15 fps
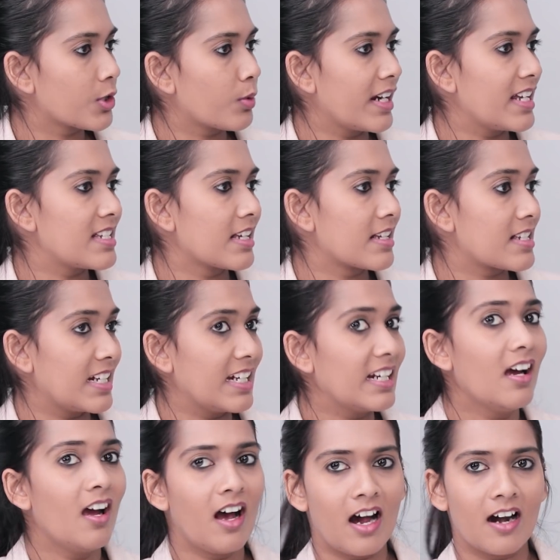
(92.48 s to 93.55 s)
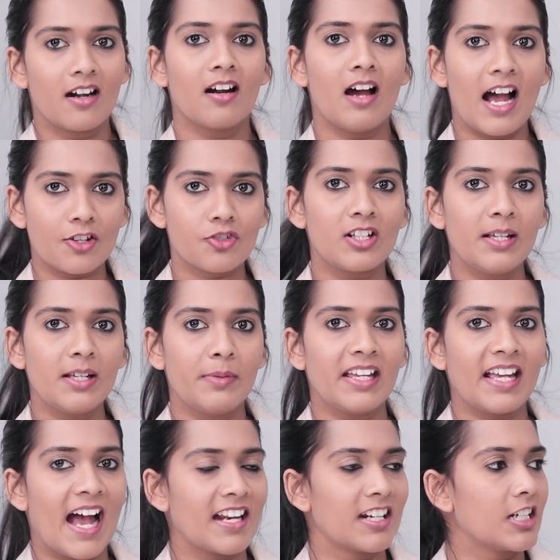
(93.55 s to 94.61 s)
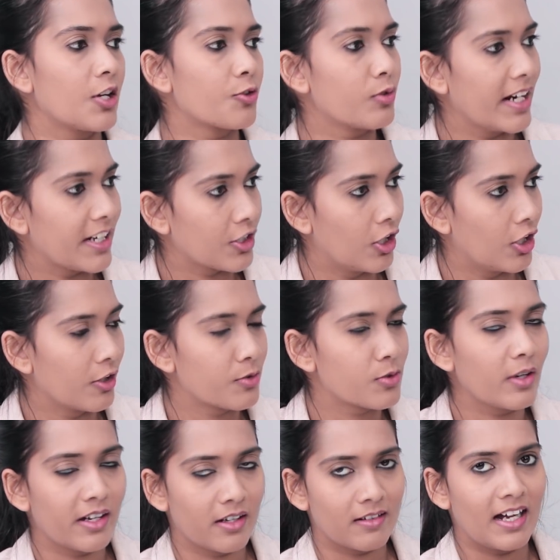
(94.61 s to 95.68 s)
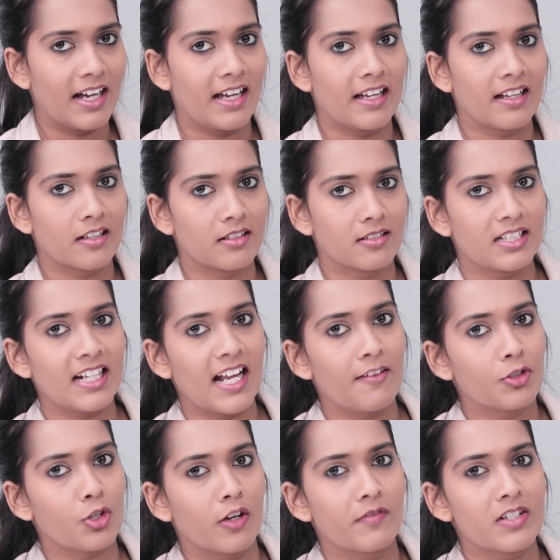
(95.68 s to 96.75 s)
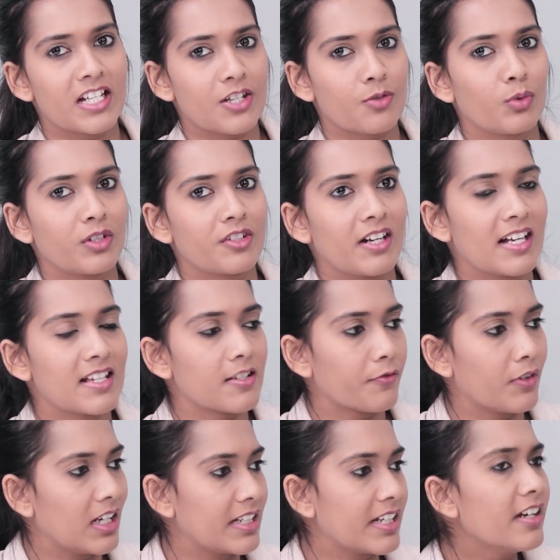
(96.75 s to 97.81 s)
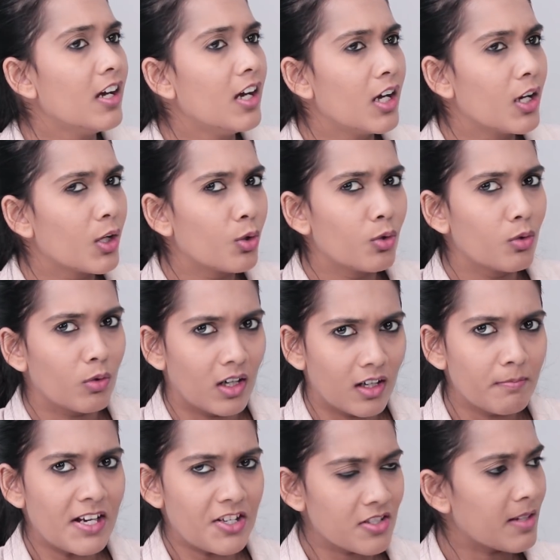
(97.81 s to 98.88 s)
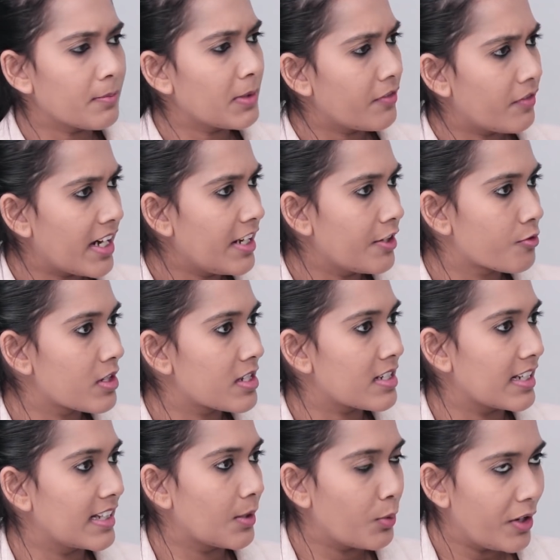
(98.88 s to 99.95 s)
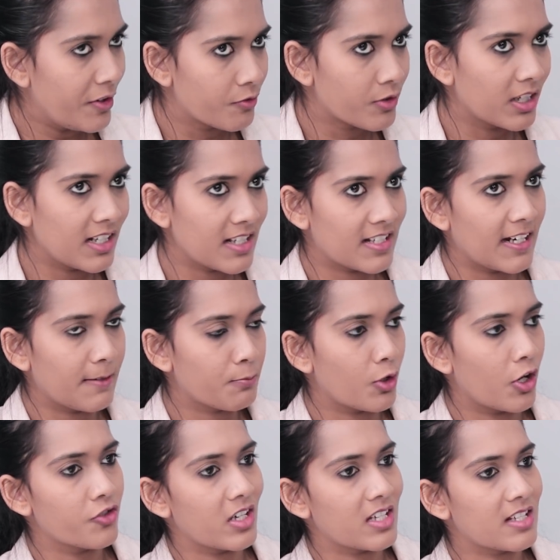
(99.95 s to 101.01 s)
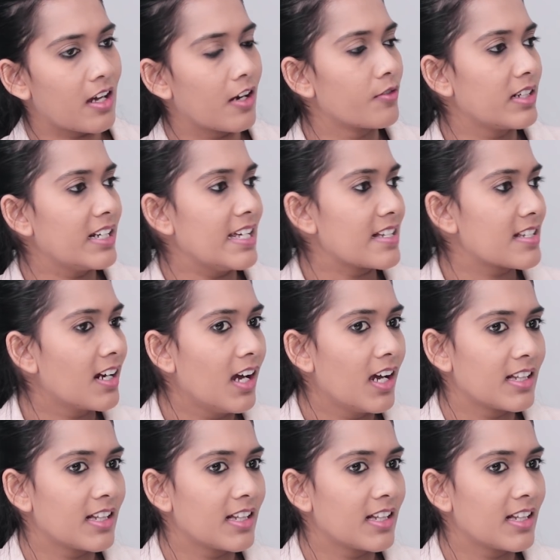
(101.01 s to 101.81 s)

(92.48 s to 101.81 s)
to 2016, are actually being handed out right now. So I did have a conversation with Raed Safadi, who mentioned something very interesting, that when real estate projects are released,